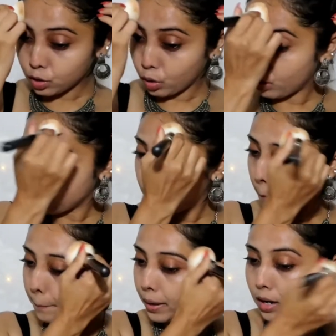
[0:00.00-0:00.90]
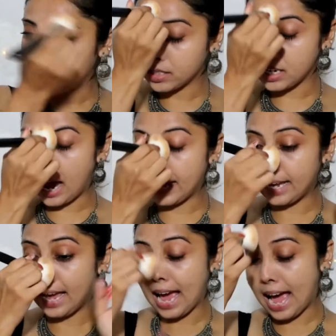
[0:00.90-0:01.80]
tone, but
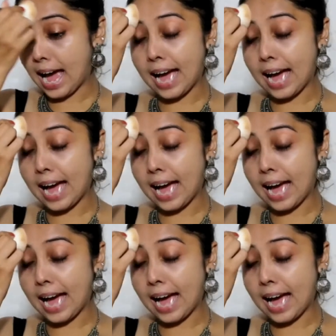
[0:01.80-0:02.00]
I